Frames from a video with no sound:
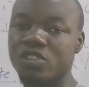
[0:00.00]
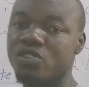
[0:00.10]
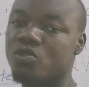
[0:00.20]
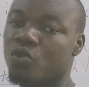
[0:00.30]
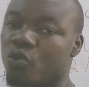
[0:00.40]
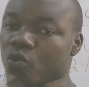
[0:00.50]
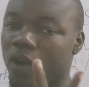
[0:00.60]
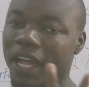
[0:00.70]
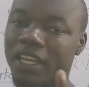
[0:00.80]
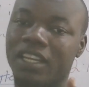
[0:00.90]
means
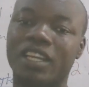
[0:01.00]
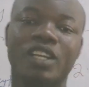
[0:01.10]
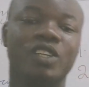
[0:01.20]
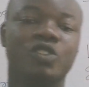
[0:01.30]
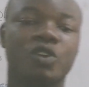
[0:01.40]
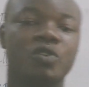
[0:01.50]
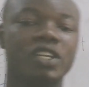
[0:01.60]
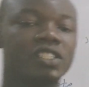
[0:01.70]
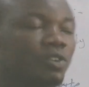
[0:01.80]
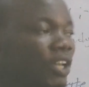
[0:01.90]
one. So
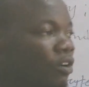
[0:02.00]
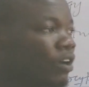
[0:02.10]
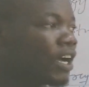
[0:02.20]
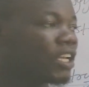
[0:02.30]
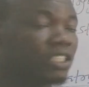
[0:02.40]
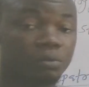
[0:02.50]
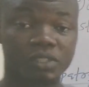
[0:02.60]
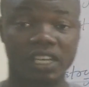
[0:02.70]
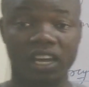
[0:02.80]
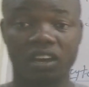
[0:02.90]
unicellular
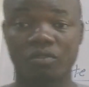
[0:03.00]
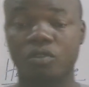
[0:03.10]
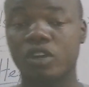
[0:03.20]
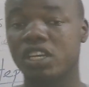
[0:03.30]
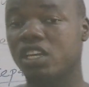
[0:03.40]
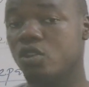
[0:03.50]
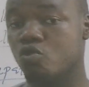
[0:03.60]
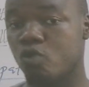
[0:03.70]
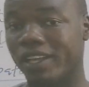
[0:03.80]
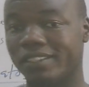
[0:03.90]
organisms, they have
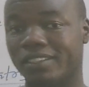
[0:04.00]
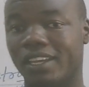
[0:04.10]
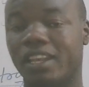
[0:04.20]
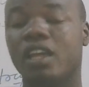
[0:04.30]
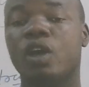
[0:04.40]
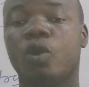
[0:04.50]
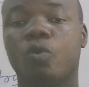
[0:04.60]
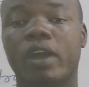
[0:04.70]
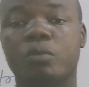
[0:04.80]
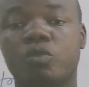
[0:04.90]
only one cell,
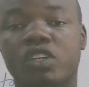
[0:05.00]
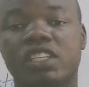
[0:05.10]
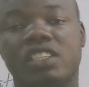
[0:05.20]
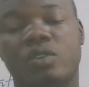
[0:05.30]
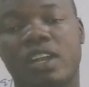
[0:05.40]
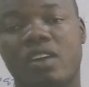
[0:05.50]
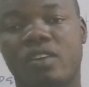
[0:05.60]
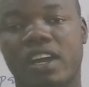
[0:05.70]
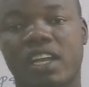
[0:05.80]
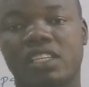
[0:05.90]
while multicellular
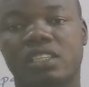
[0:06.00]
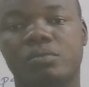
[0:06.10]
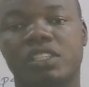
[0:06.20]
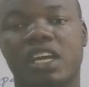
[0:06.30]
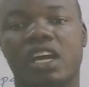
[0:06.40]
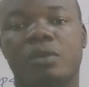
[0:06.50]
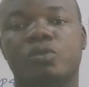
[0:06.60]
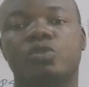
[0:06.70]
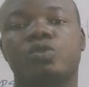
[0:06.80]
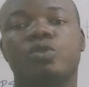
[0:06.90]
organisms, they
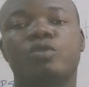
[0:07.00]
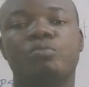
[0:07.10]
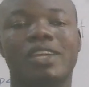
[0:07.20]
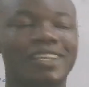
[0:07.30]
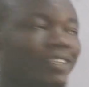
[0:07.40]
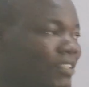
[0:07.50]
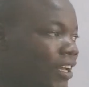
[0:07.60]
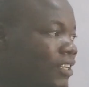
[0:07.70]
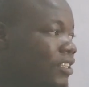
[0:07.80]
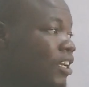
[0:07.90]
have so many
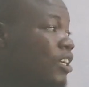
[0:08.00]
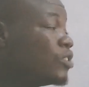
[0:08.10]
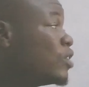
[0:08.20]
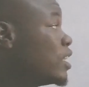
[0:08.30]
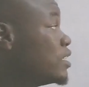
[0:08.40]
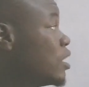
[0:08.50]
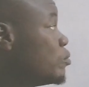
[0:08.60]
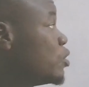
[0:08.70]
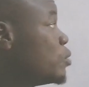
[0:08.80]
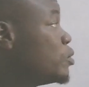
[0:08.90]
cells. So
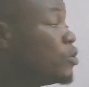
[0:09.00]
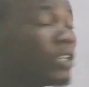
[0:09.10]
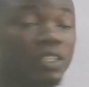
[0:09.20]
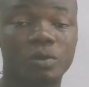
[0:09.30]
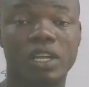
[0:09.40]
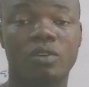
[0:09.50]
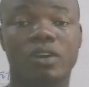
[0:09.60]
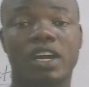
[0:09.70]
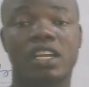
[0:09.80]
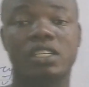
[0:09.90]
example of unicellular
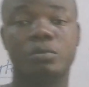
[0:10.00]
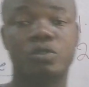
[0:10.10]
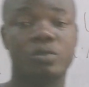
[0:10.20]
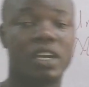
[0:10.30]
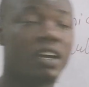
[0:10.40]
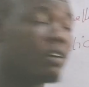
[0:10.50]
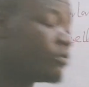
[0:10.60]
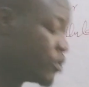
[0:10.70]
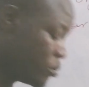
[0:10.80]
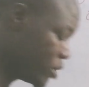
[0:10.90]
organisms, we have